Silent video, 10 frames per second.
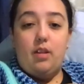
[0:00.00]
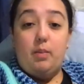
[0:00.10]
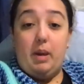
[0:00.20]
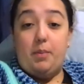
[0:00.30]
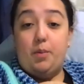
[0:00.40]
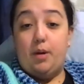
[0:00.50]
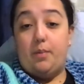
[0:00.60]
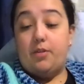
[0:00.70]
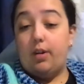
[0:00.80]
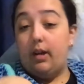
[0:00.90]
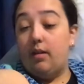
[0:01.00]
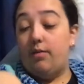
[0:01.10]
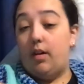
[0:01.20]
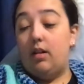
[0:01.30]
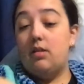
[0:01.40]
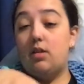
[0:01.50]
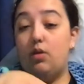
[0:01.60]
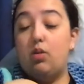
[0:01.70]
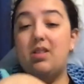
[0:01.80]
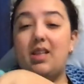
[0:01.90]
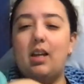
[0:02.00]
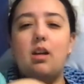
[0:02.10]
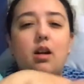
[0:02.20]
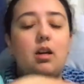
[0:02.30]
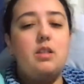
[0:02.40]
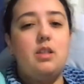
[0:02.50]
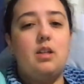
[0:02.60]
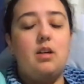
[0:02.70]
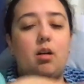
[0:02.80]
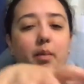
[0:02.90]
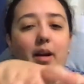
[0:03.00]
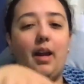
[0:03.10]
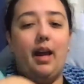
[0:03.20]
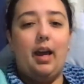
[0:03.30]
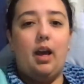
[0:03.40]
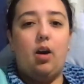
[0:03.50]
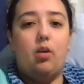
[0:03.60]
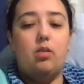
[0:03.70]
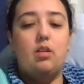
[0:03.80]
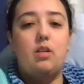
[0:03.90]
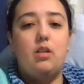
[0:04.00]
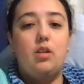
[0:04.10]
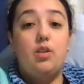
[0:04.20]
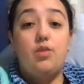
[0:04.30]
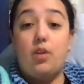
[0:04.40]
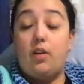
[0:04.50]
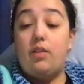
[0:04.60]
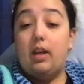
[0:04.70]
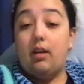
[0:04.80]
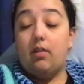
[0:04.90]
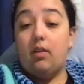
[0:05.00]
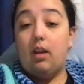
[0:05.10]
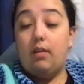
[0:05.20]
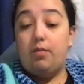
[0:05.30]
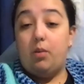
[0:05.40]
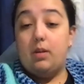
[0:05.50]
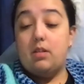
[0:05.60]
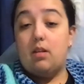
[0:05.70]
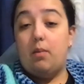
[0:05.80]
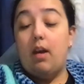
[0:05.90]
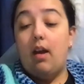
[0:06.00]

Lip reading: the people perpetrating the violence in order to get an idea about how certain things influenced them.